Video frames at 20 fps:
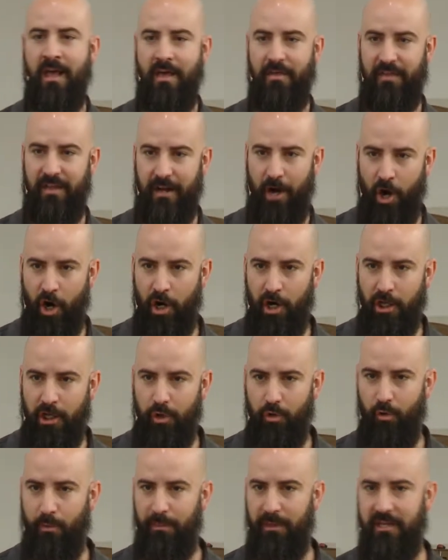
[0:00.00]
that
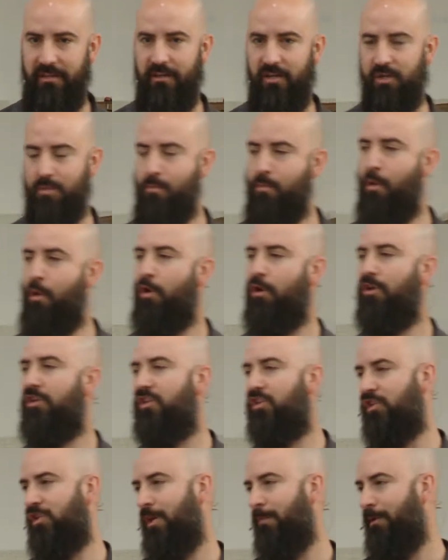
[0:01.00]
arguably there's more
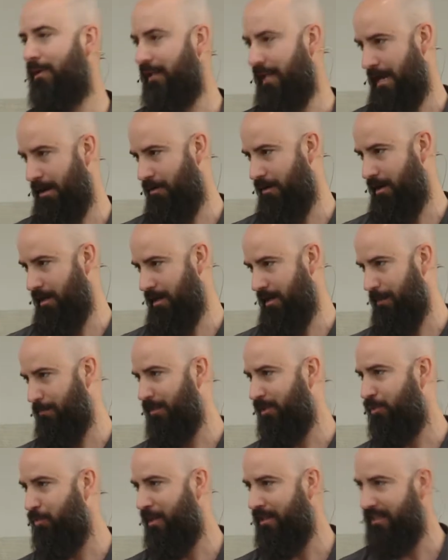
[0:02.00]
similarity
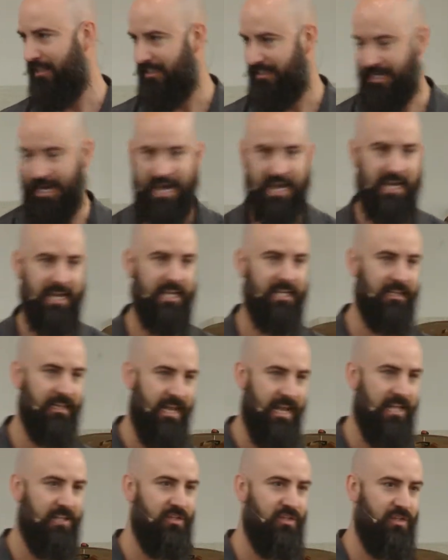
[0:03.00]
between the dating
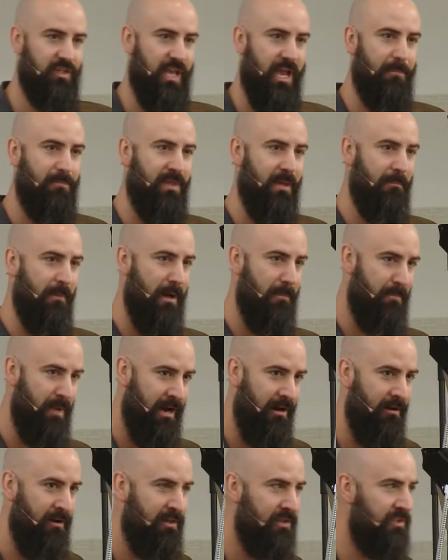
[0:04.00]
landscape that my
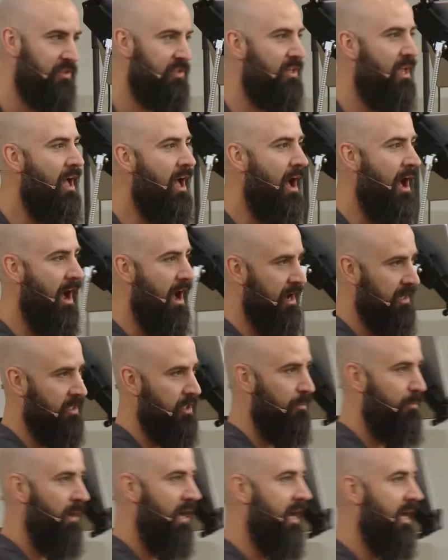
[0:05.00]
parents
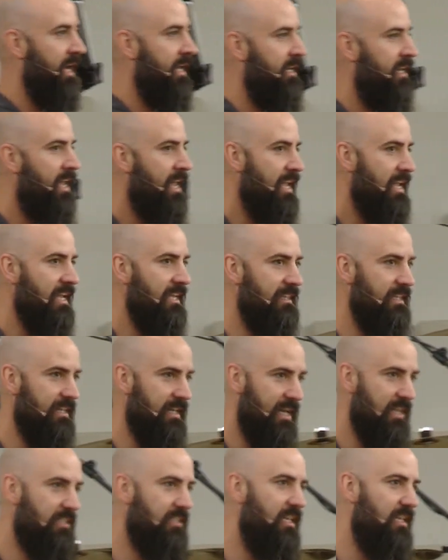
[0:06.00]
occupied in the
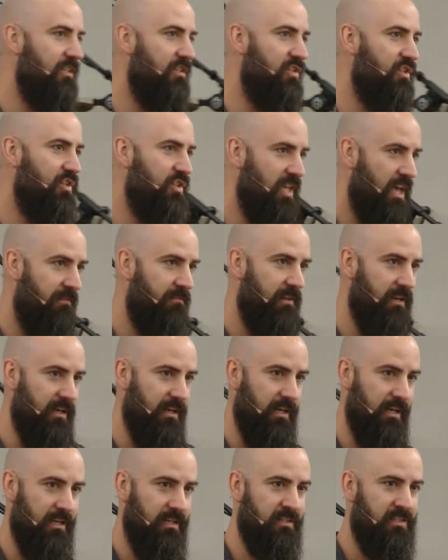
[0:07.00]

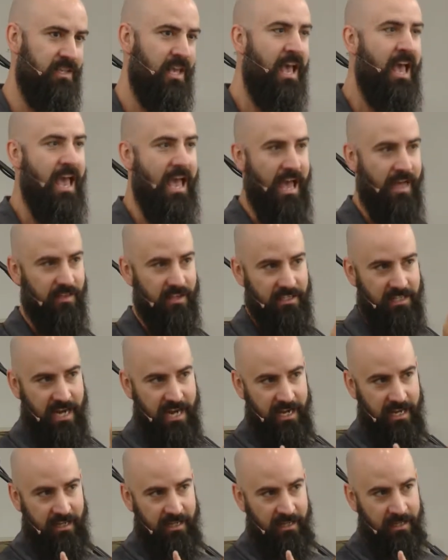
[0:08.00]
1970s and the
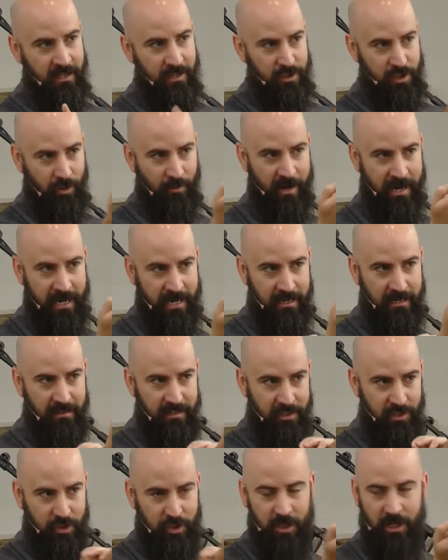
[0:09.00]
dating terrain
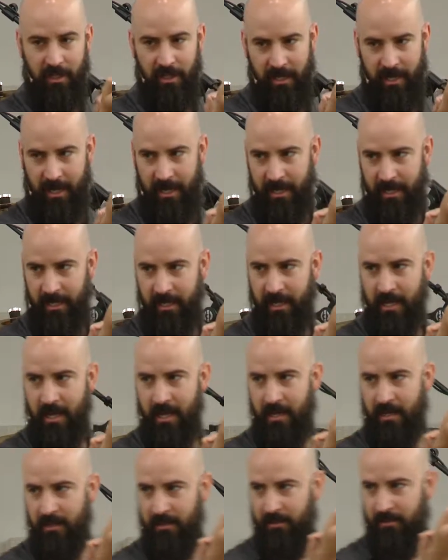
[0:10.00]
that Jill and I
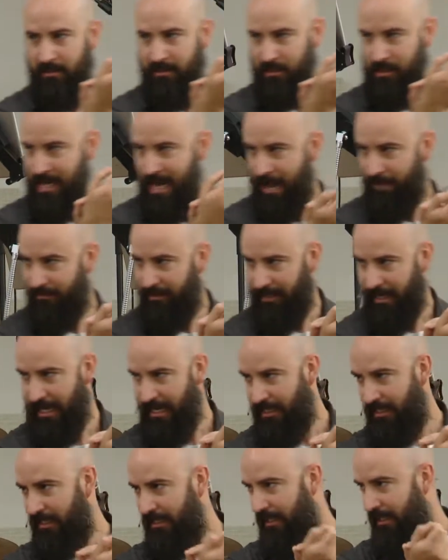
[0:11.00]

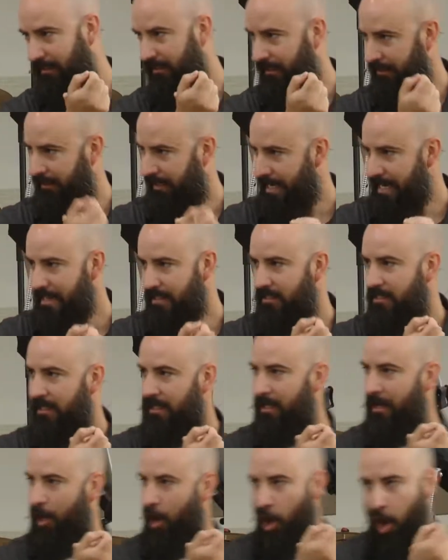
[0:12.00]
navigated in the late
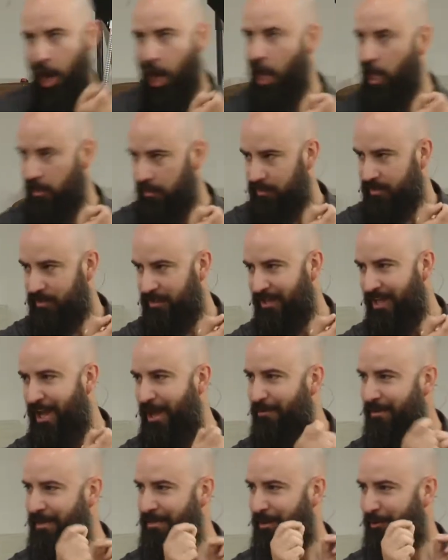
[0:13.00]
aughts
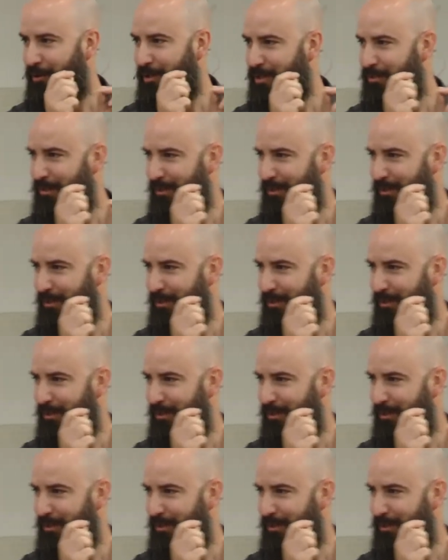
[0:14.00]
than there is